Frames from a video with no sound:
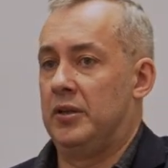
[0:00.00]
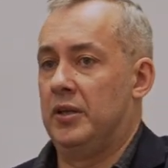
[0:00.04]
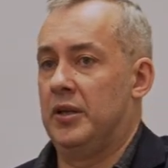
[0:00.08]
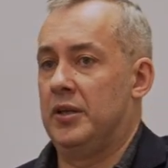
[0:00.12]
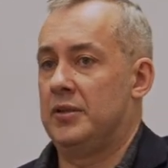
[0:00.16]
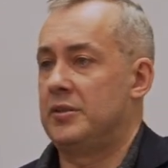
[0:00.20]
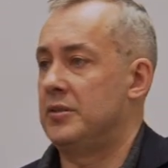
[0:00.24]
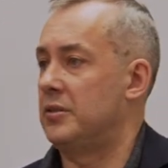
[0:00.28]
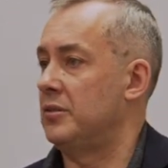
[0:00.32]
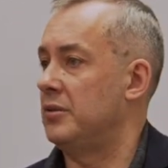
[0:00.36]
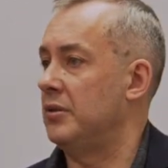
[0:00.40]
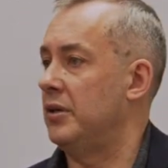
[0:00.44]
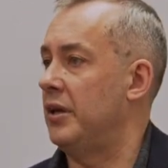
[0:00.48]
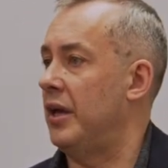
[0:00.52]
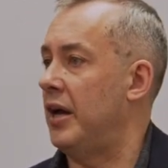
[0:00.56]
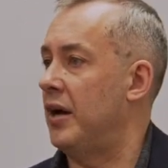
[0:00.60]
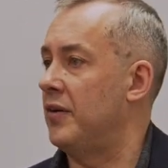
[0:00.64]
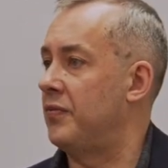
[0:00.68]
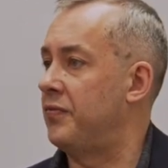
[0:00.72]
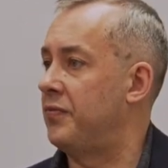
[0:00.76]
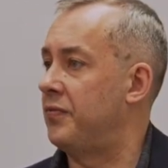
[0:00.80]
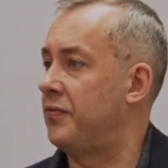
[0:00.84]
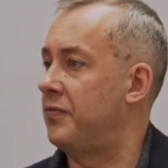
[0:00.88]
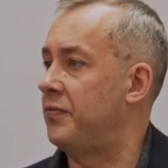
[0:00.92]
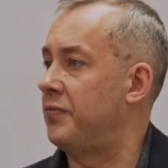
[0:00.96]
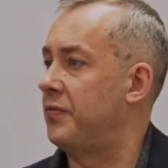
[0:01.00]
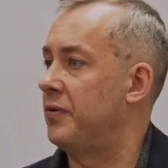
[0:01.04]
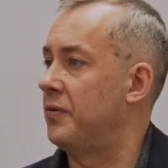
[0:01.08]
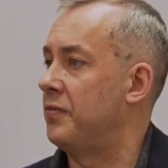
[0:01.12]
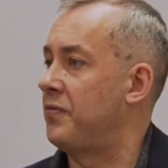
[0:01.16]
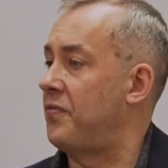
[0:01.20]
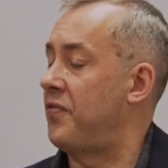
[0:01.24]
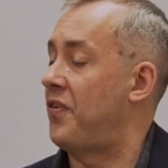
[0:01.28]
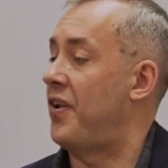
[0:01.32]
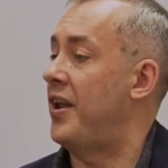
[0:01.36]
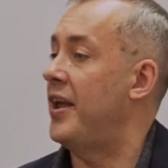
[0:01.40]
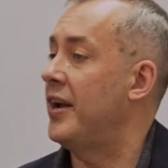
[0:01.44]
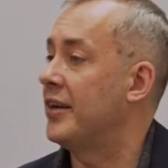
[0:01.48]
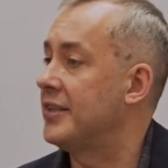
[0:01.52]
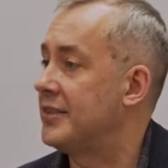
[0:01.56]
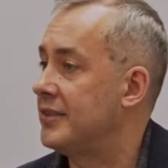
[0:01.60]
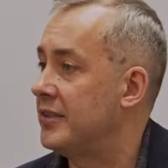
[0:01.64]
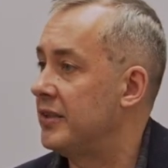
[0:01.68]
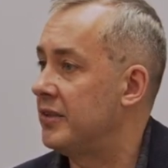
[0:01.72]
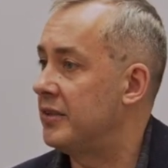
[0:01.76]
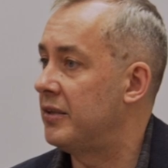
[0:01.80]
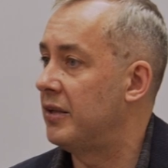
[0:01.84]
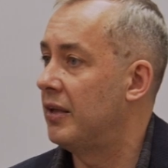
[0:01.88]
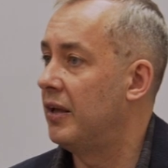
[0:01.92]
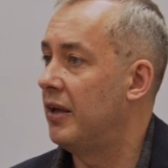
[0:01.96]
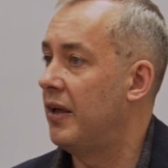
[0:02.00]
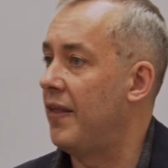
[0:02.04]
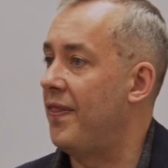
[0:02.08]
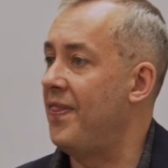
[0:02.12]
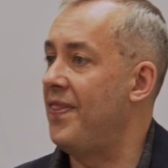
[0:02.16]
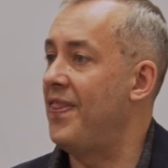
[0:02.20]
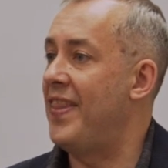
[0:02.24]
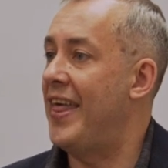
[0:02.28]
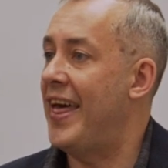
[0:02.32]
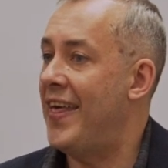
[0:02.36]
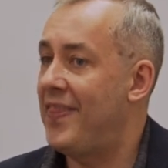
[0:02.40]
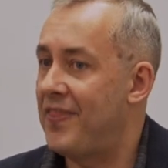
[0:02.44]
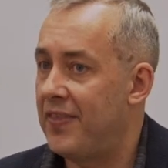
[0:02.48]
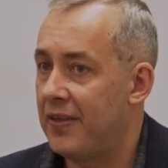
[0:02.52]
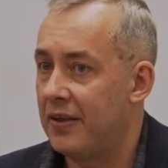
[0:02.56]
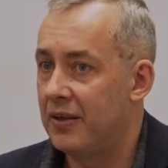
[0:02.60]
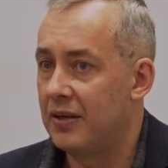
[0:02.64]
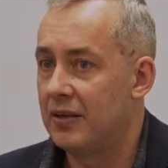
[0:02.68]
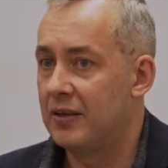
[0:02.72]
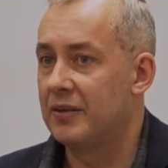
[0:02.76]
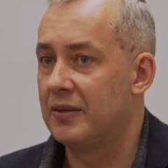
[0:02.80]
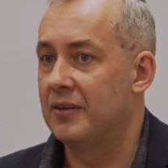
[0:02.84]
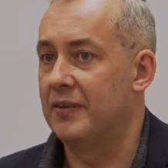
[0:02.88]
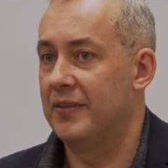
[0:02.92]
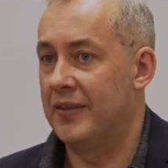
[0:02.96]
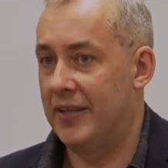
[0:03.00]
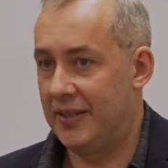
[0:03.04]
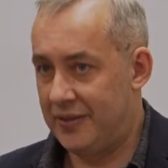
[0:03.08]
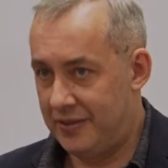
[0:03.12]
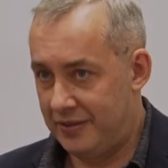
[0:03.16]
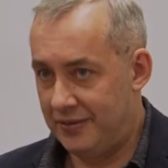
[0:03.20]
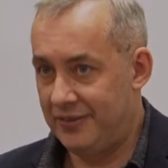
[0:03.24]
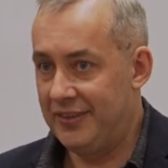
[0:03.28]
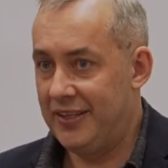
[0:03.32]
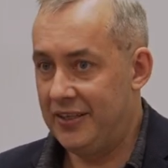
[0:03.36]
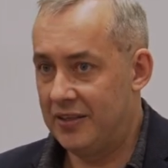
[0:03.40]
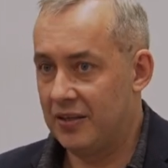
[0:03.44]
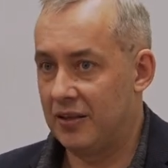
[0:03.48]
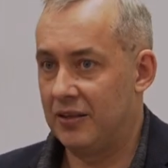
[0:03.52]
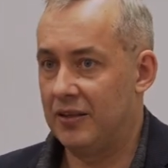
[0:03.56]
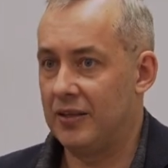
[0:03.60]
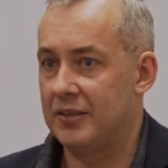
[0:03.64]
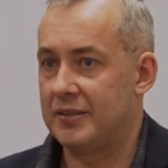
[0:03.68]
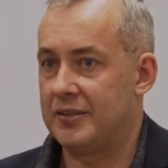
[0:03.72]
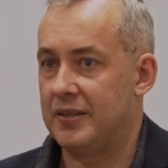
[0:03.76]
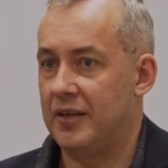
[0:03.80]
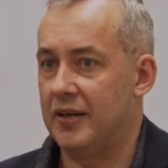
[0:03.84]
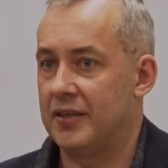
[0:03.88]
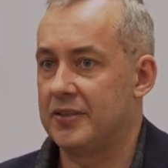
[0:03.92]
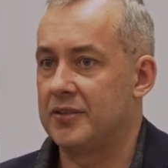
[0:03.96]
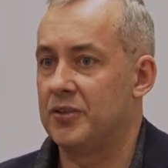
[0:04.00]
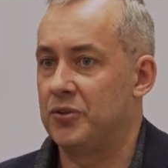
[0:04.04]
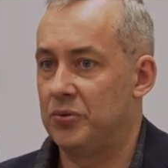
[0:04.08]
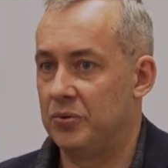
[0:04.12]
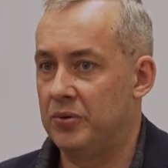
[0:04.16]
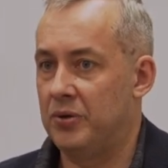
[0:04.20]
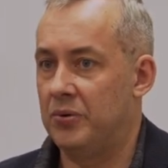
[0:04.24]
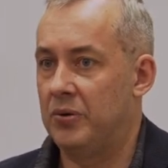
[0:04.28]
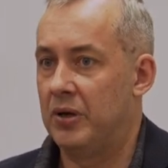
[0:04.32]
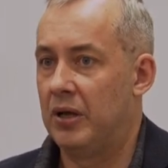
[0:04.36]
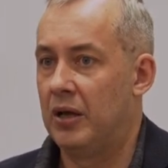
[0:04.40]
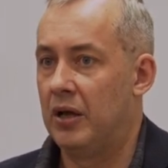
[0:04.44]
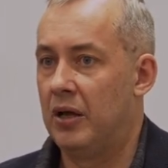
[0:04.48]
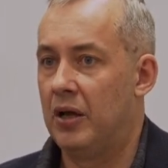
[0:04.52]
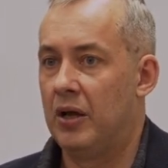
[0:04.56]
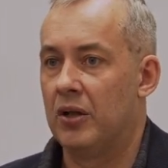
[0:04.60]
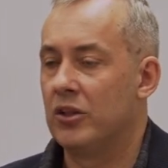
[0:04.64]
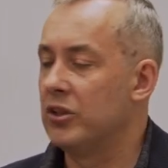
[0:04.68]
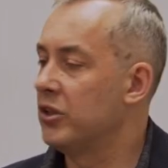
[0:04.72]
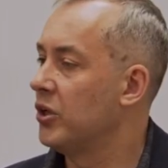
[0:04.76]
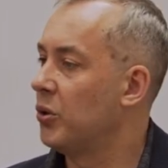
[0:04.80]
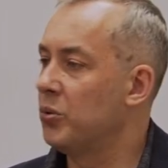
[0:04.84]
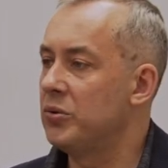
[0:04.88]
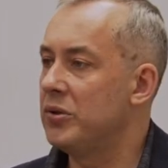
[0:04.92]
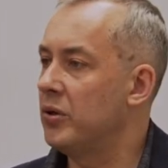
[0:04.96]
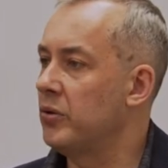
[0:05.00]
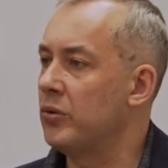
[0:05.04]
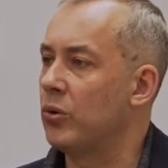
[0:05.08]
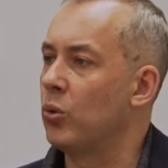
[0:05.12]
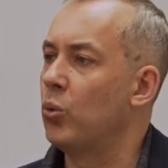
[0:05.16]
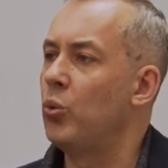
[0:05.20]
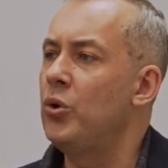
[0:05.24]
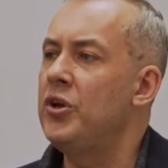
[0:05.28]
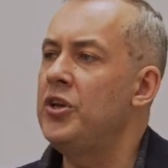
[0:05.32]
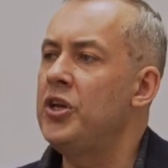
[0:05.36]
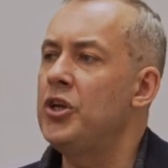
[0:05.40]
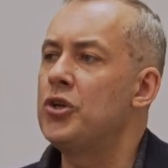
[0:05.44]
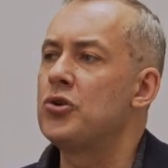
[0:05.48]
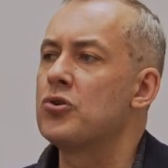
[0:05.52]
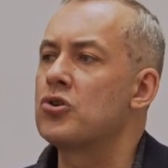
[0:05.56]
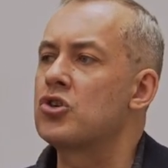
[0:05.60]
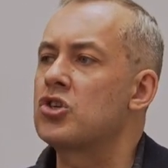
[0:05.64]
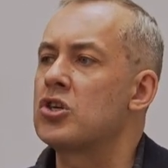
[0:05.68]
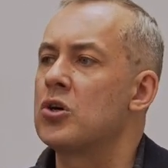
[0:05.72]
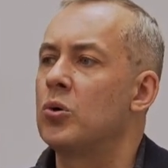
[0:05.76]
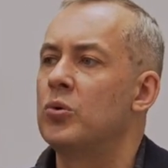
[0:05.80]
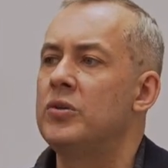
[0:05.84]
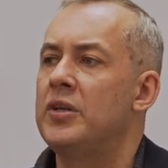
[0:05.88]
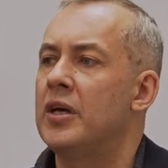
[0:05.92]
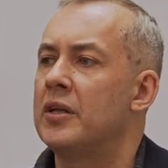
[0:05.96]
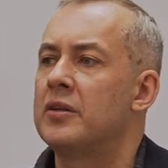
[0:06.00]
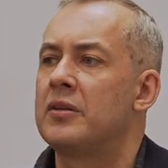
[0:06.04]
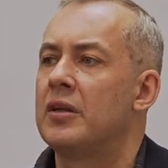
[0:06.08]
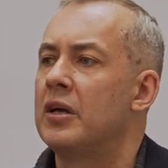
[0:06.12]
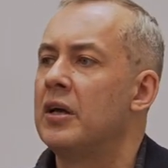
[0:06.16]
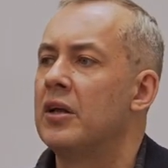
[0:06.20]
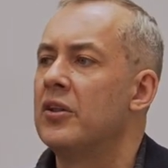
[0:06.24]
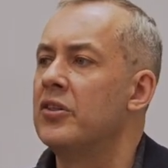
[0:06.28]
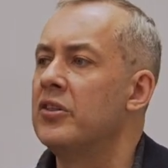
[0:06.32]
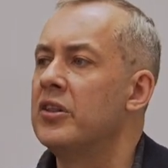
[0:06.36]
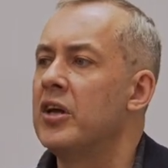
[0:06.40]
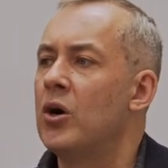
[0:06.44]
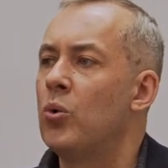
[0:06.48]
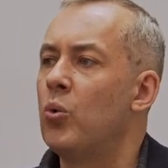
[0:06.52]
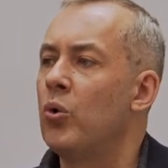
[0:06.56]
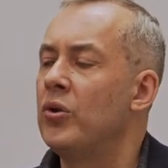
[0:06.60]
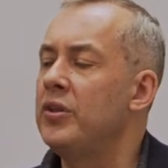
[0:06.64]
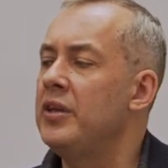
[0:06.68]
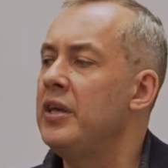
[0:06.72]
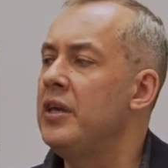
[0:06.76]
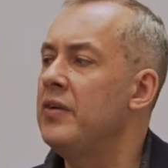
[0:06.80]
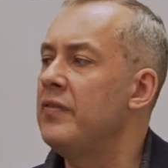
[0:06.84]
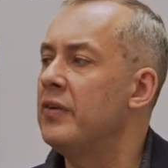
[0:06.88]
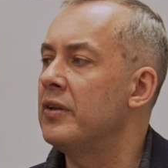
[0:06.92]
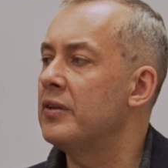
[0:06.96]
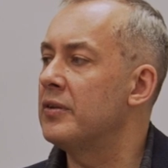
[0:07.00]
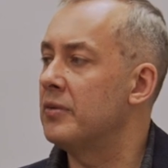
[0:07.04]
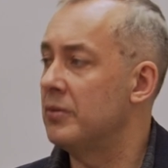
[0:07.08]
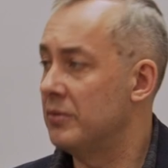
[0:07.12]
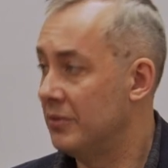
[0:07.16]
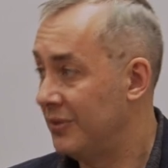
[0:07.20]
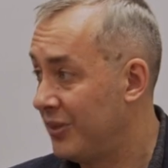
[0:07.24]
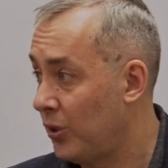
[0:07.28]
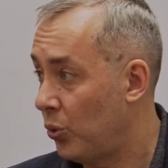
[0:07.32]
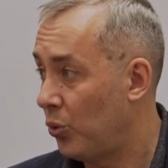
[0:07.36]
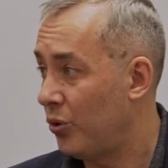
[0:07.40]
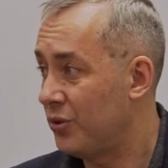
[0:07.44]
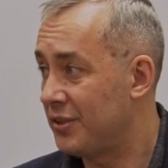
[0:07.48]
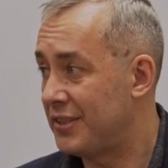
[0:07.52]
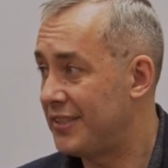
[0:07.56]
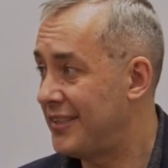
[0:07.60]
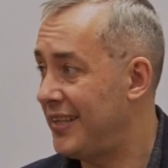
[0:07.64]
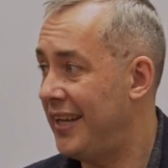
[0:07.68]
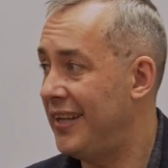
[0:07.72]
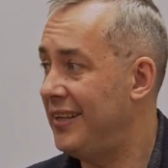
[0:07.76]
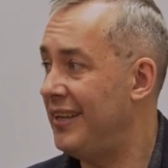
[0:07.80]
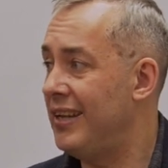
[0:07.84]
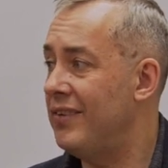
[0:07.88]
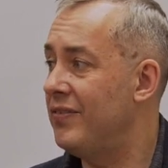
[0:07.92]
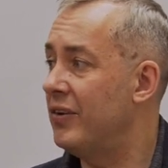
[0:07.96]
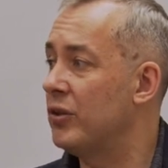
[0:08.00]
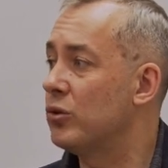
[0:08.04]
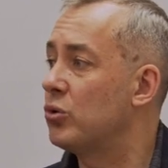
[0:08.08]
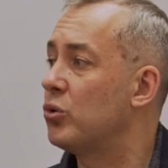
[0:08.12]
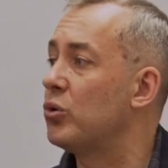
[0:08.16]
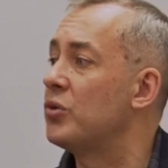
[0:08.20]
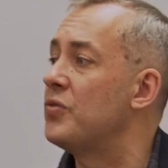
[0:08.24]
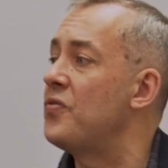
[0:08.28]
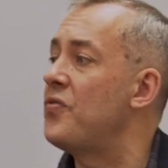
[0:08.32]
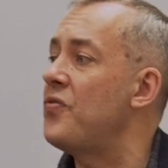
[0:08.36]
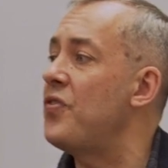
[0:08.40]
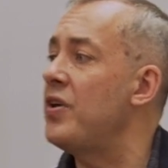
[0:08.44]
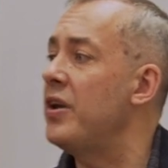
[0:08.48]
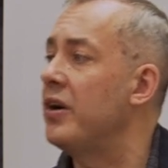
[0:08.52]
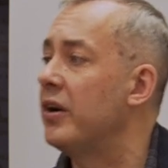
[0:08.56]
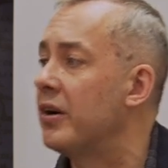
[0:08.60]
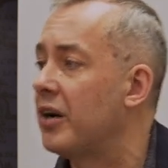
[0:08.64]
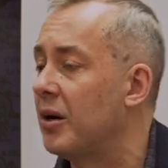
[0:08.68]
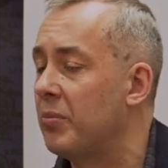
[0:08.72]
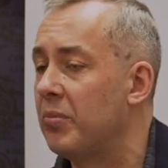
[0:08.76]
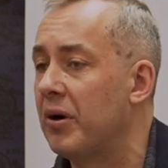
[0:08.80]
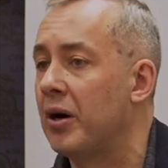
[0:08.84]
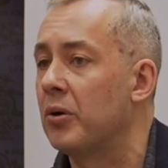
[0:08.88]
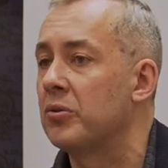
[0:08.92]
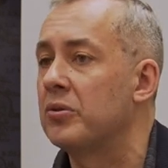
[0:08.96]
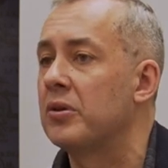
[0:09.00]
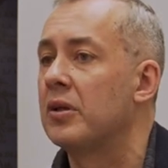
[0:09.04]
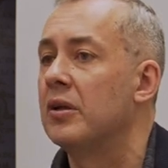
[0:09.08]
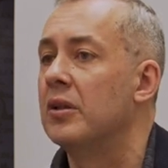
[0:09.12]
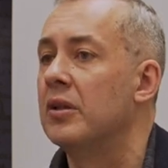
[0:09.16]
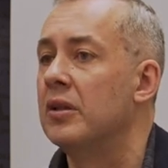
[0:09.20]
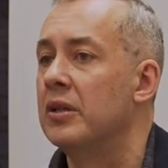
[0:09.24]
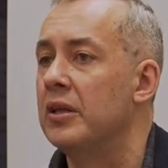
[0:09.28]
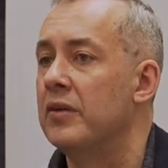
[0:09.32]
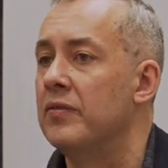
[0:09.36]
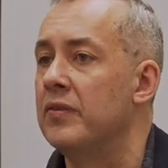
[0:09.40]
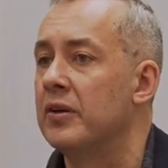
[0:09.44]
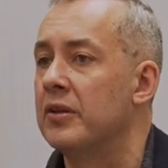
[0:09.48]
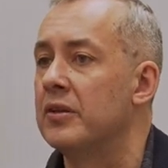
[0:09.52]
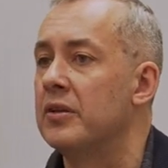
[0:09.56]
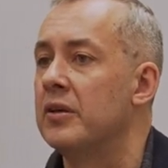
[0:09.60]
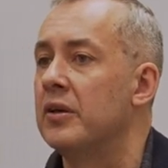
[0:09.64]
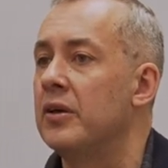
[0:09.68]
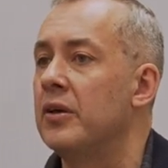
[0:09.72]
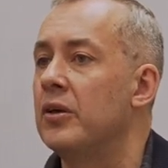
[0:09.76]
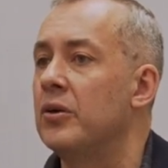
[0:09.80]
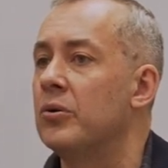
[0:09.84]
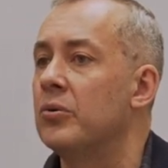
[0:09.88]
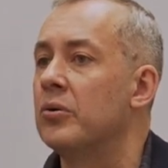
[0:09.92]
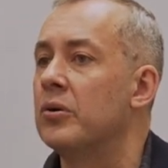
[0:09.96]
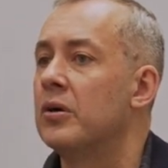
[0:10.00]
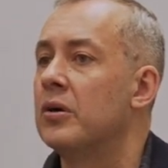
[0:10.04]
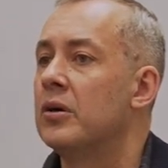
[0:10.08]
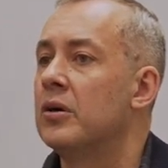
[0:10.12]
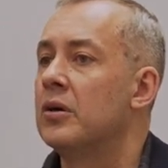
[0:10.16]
Let's have Frexit, net, net Netherlands exit. You know, no, no, no. We need to show that no one even, no one state even could think about leaving the EU.